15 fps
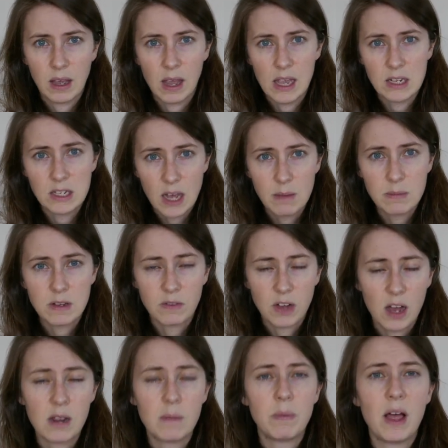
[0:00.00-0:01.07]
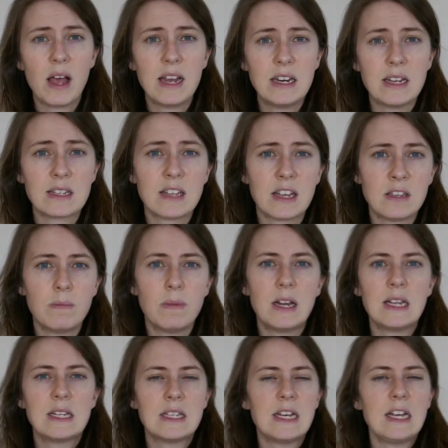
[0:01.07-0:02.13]
In terms of colourblind
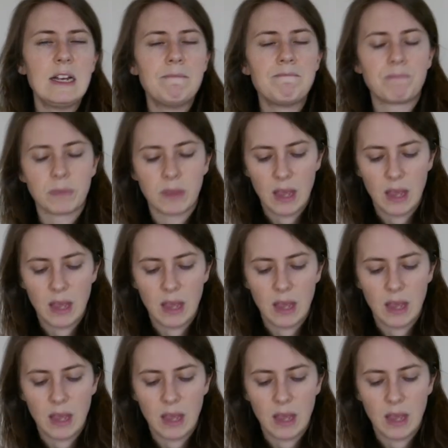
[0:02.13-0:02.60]
accessibility,